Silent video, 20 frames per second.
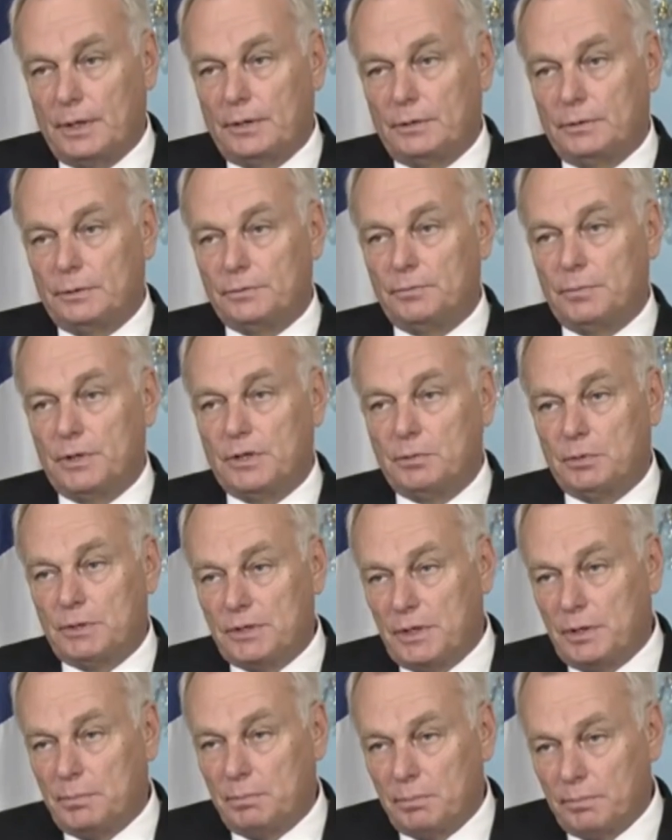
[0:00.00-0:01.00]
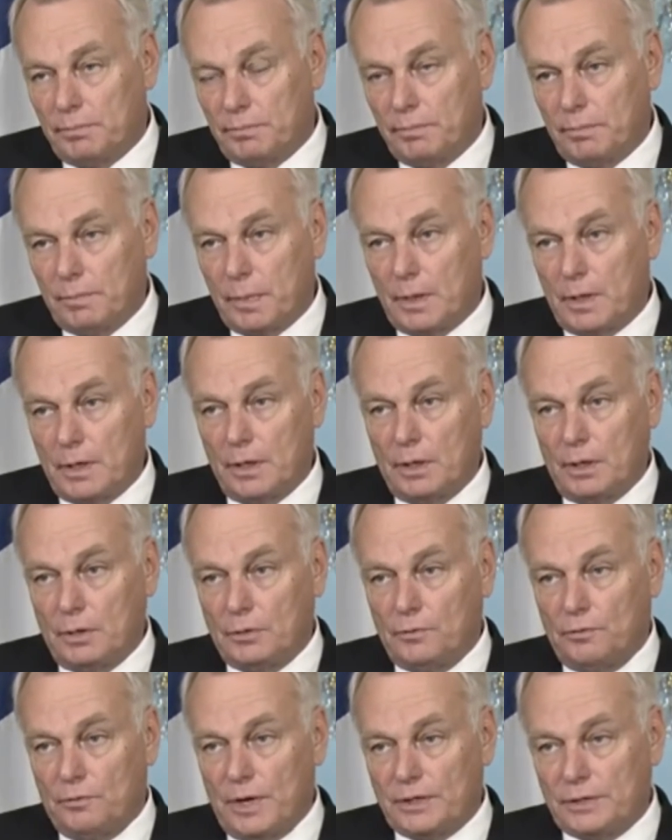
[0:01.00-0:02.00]
to speak with him
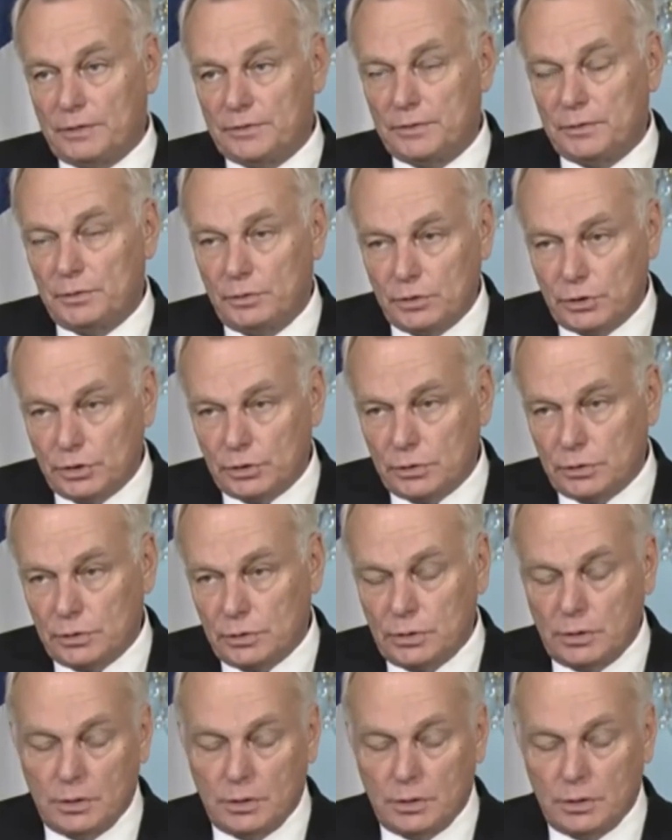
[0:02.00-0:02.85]
to find a solution.